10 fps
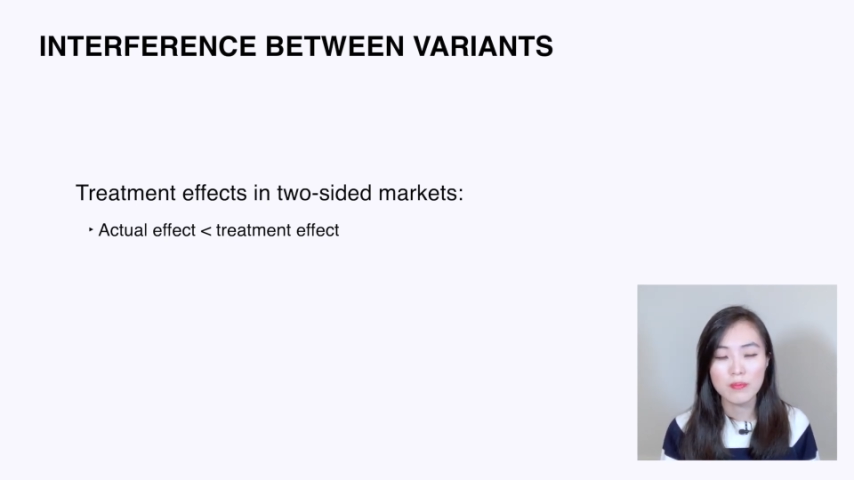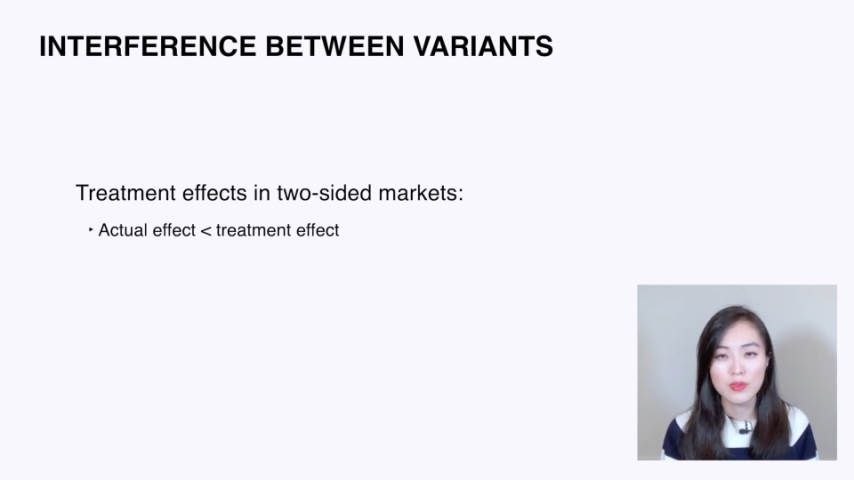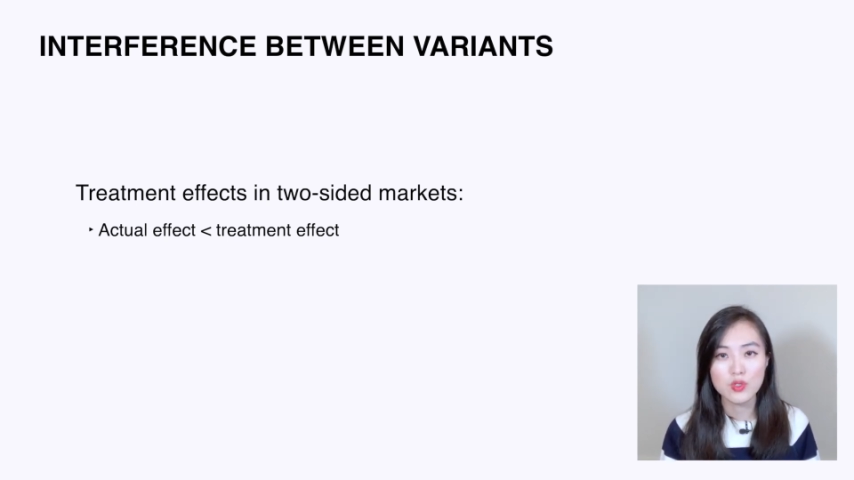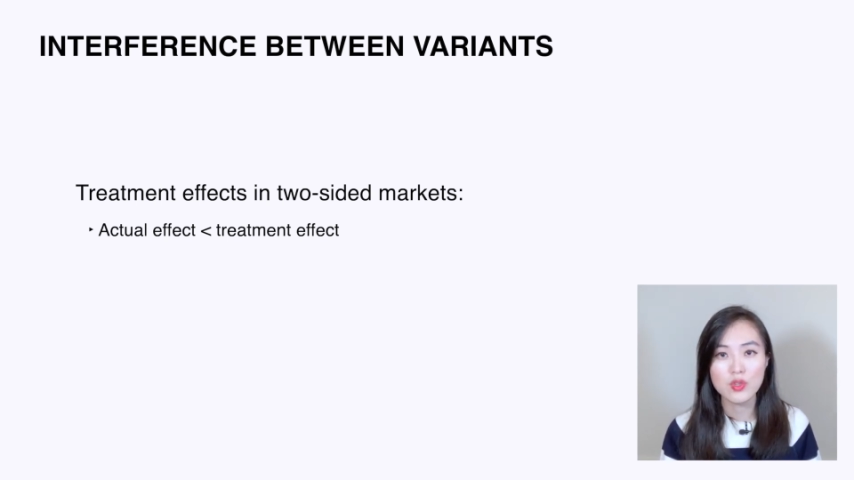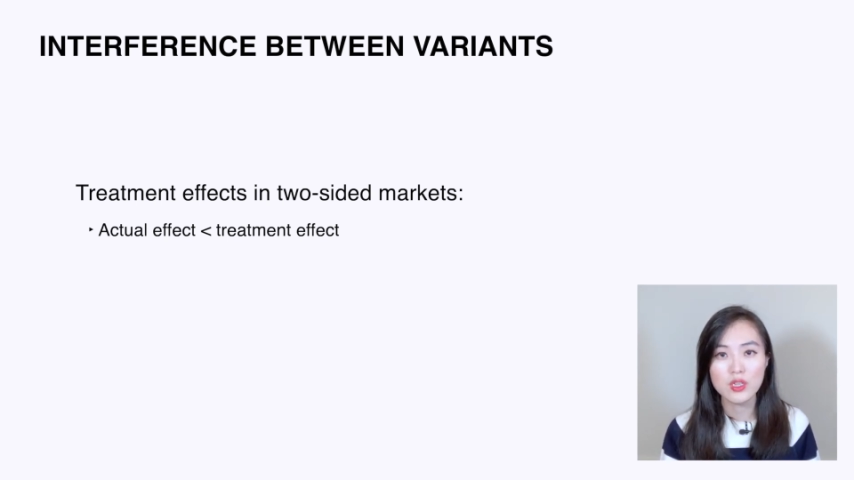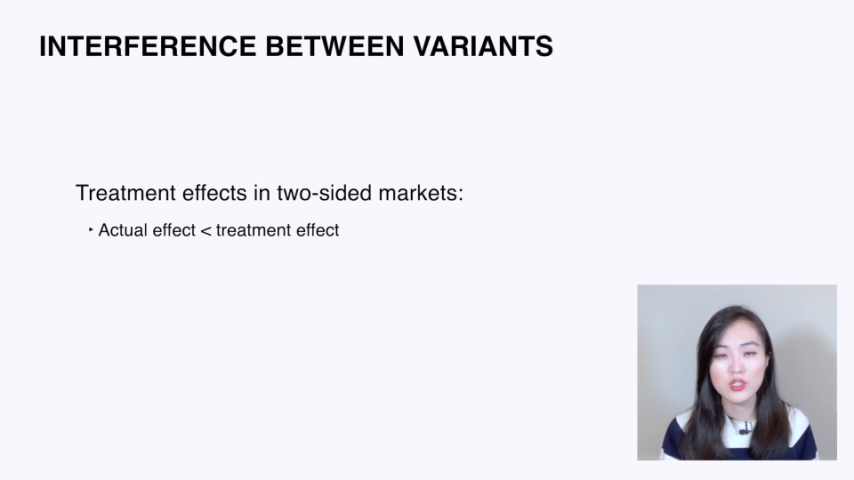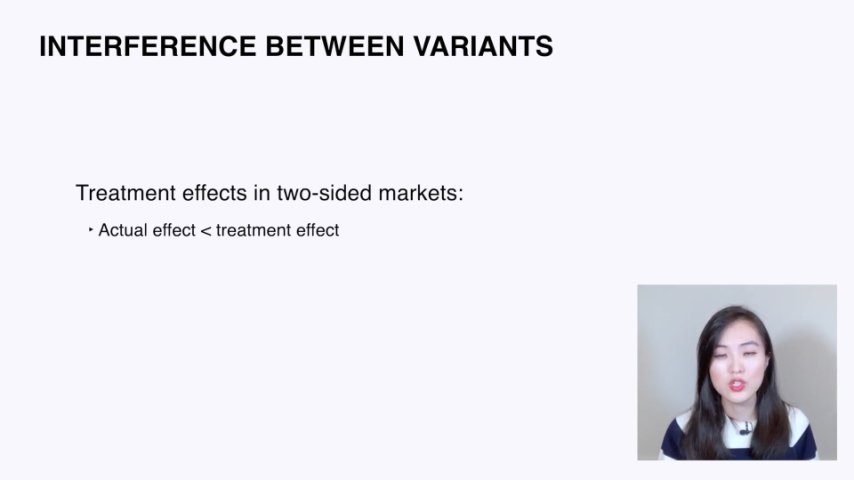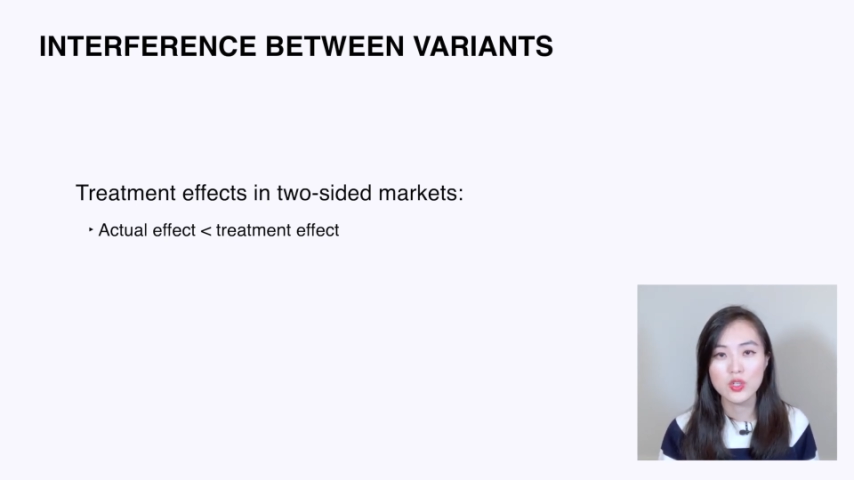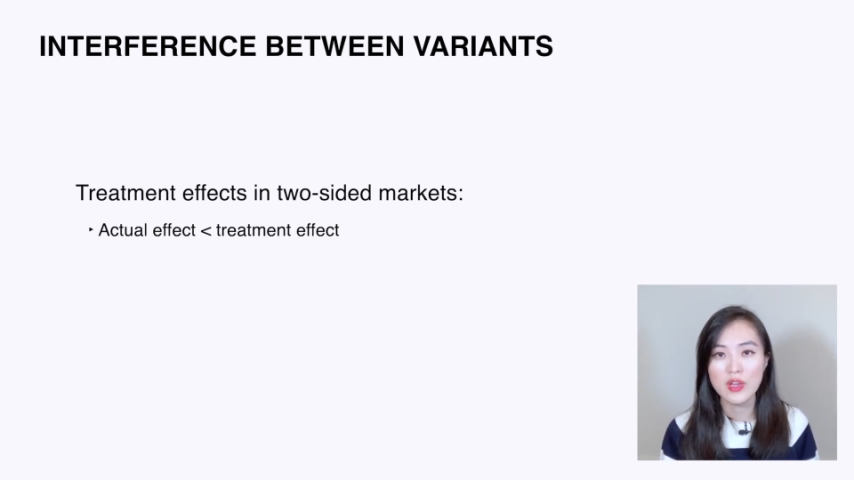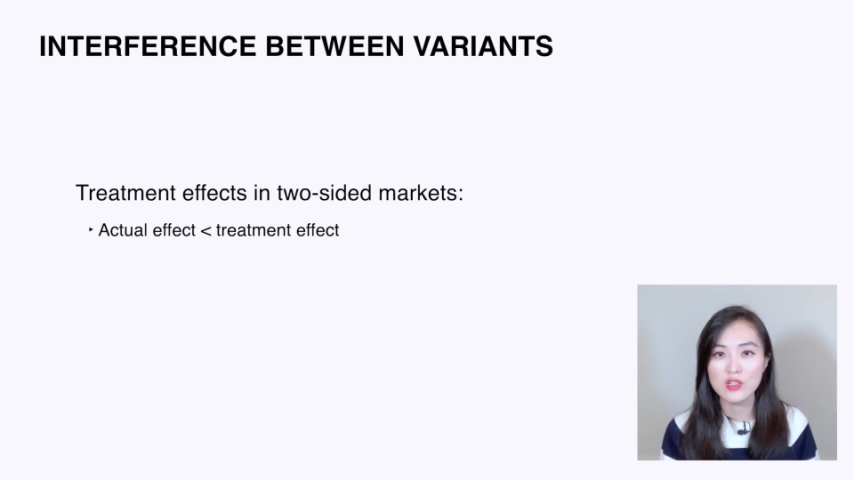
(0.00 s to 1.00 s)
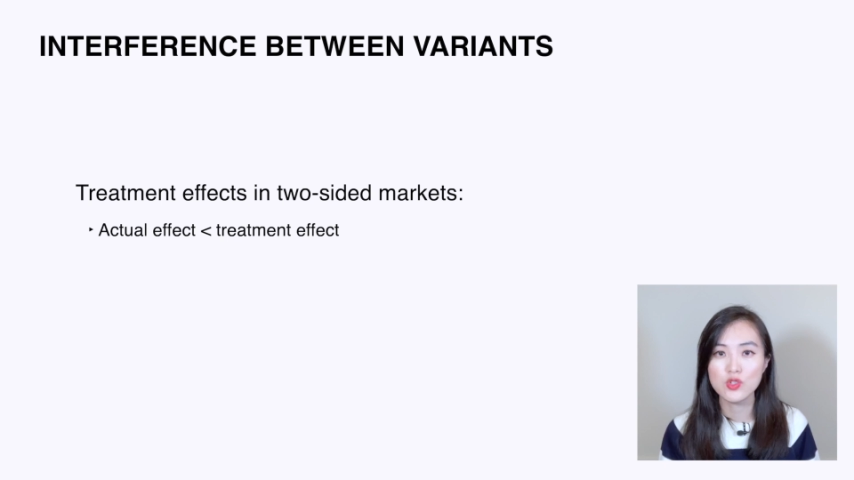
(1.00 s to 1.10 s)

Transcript: between control and